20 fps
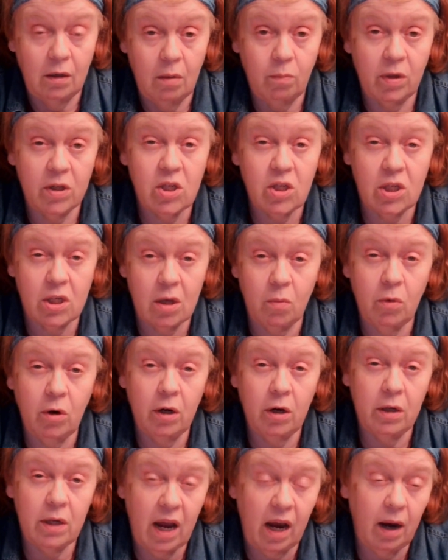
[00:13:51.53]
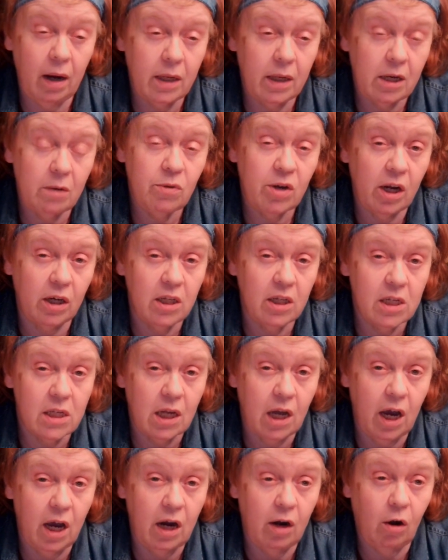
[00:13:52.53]
But somewhere deep down
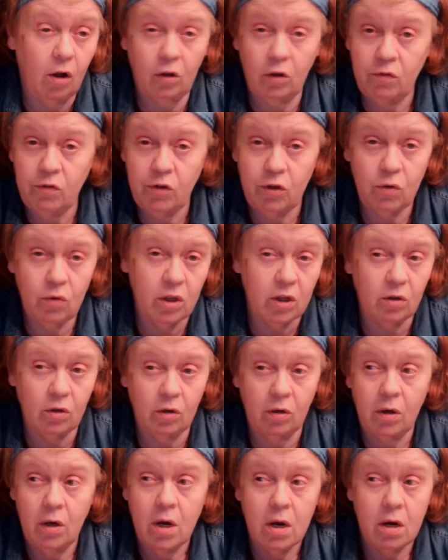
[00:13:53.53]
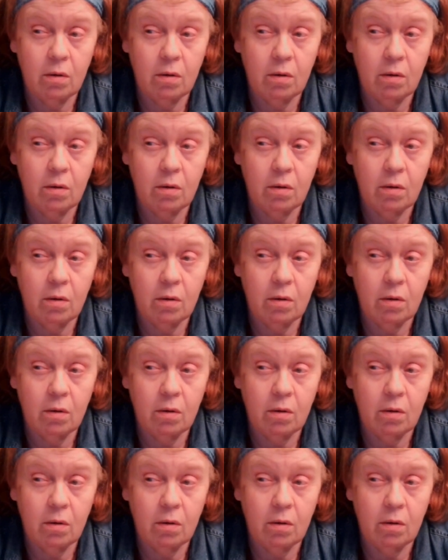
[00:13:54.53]
inside, all of you that are